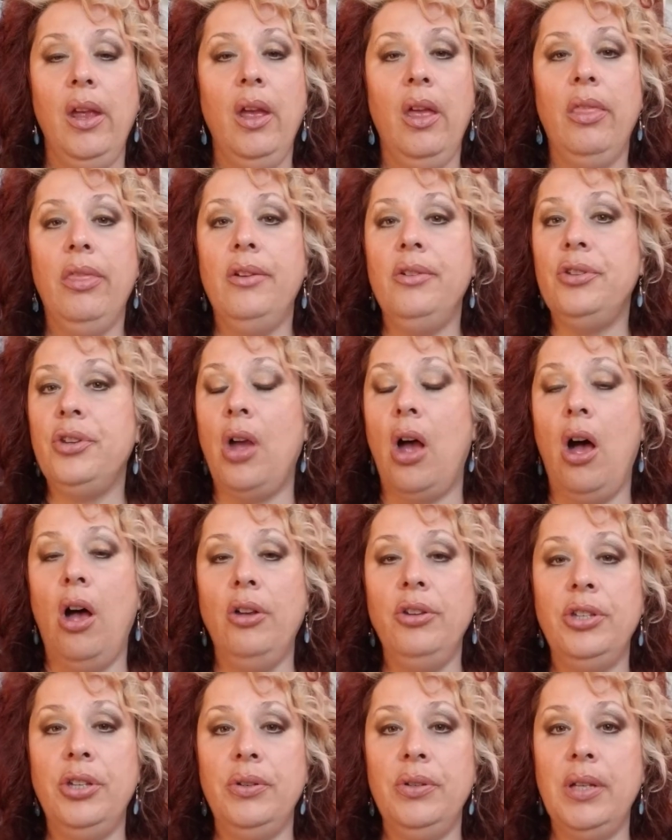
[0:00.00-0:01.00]
There's
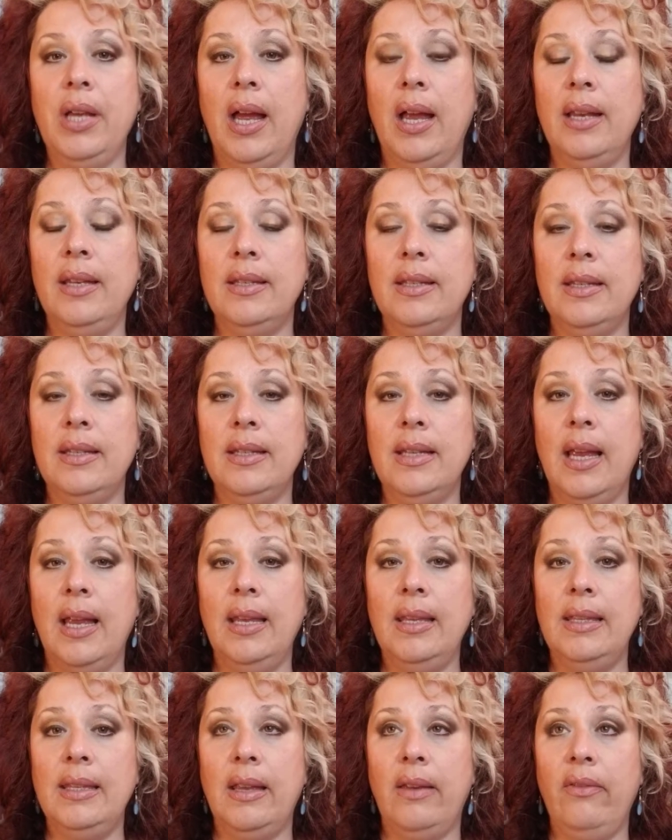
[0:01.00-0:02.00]
also tons and
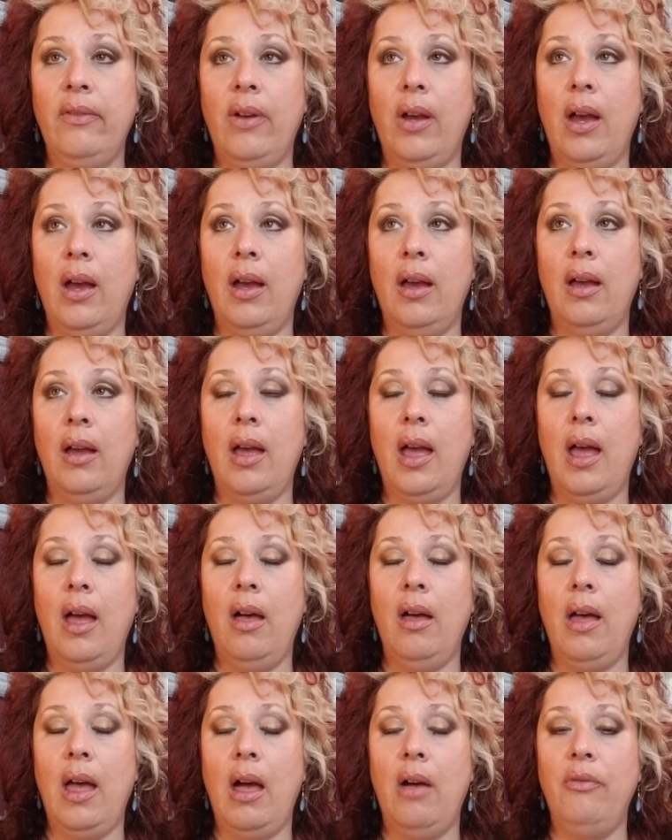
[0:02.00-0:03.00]
tons of
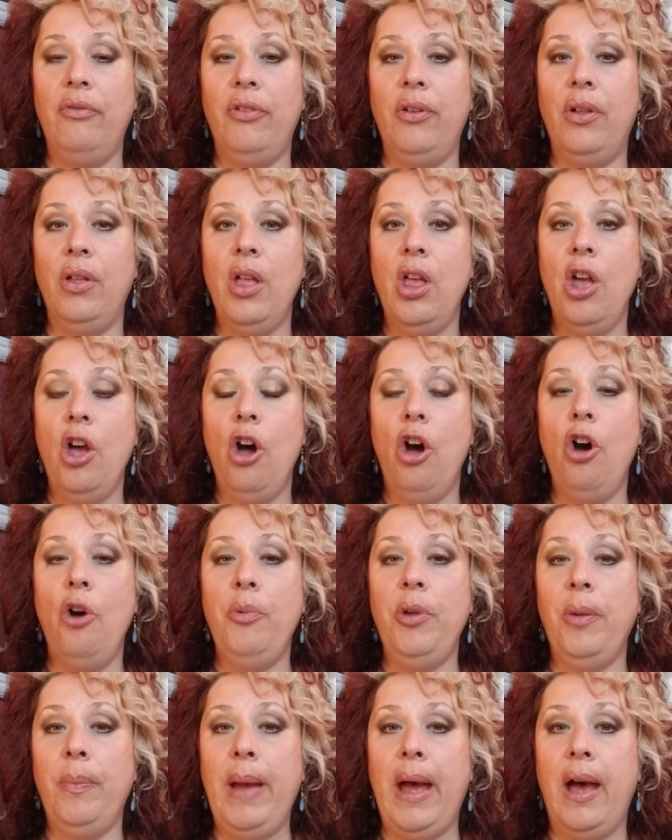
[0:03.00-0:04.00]
helpful
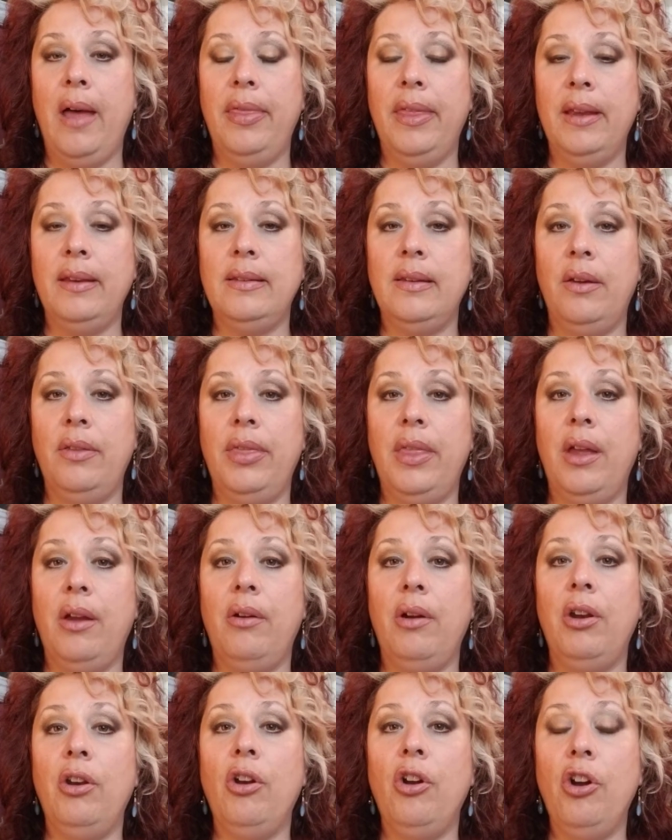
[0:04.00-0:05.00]
homeopathics out there
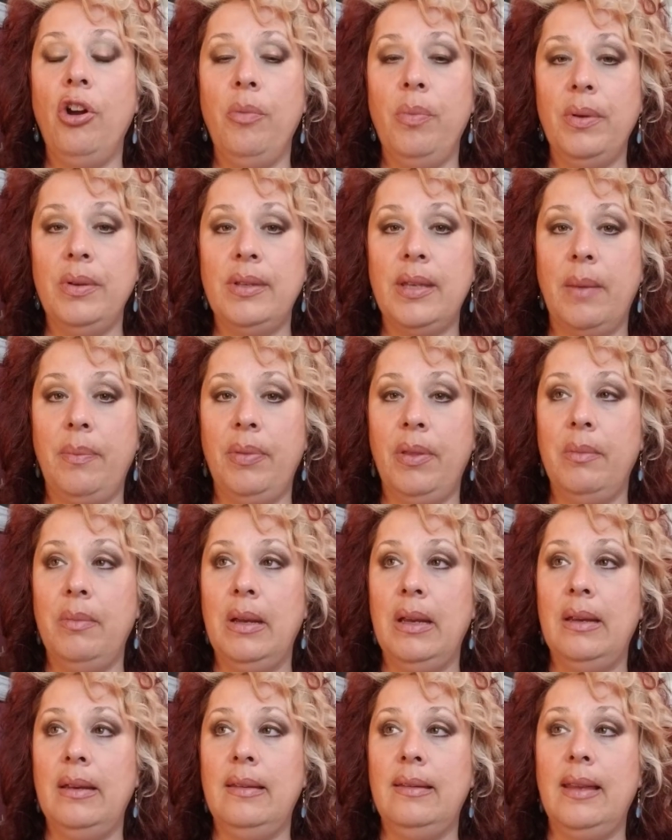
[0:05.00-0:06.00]
and herbal
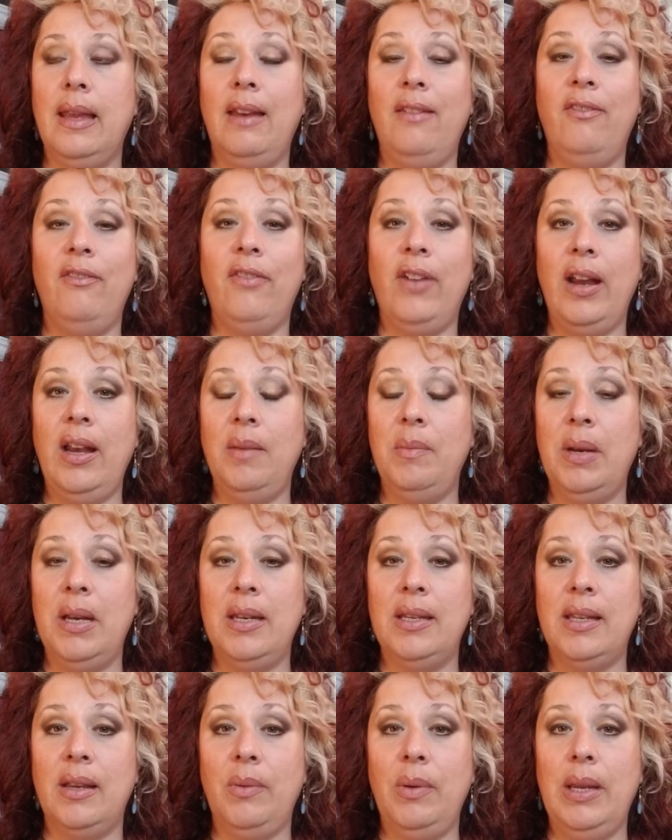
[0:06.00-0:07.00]
supplements and
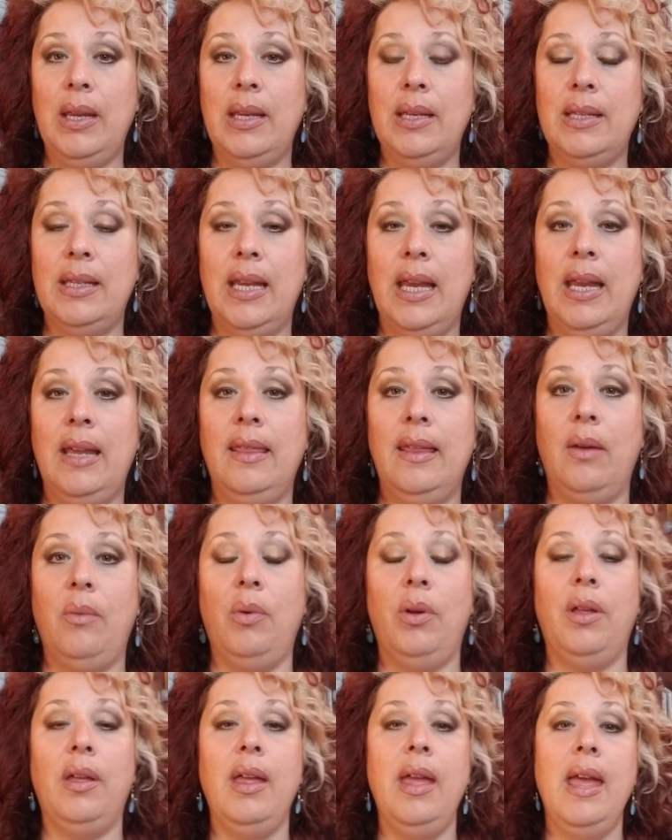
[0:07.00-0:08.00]
vitamins that we can take that
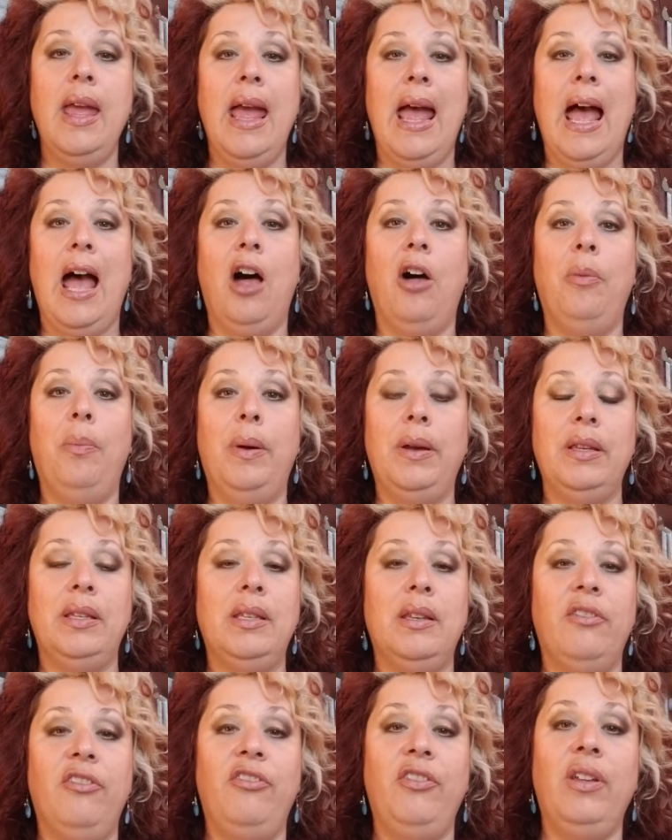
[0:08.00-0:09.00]
will help us
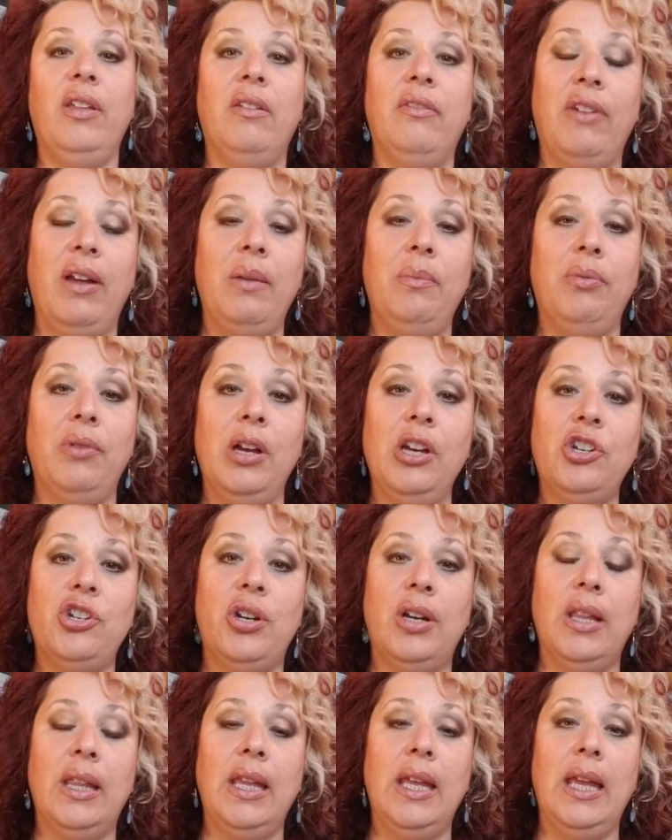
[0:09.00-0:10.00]
to feel
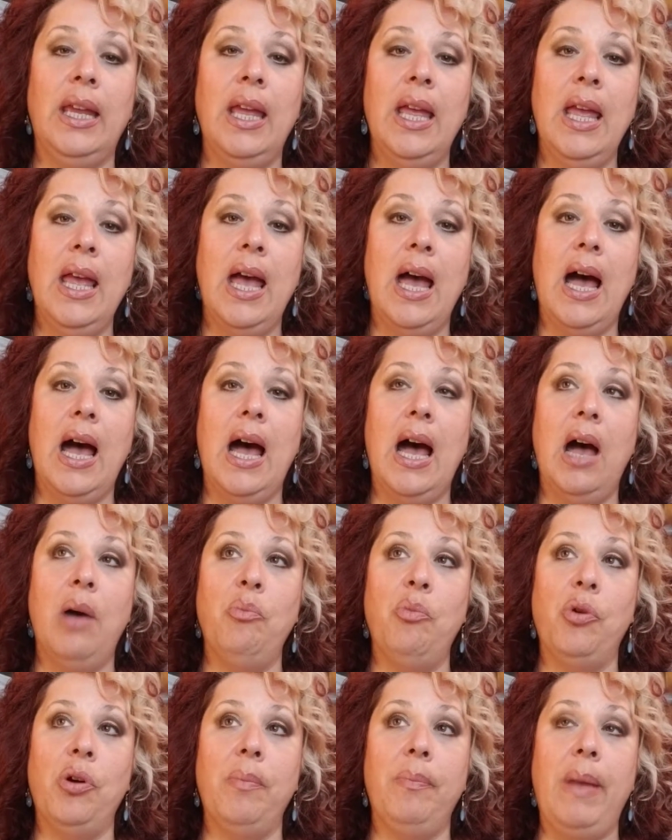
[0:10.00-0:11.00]
vibrationally
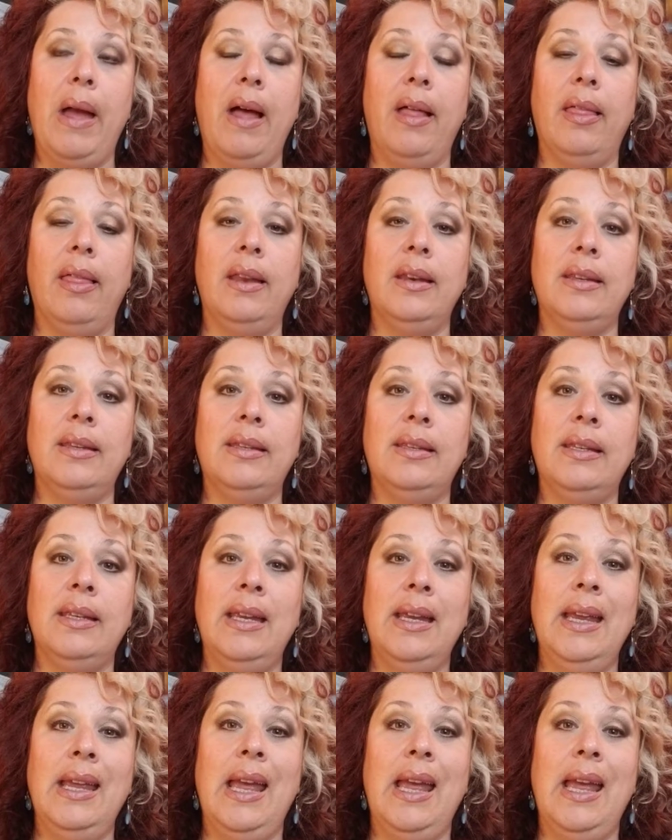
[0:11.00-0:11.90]
more balanced.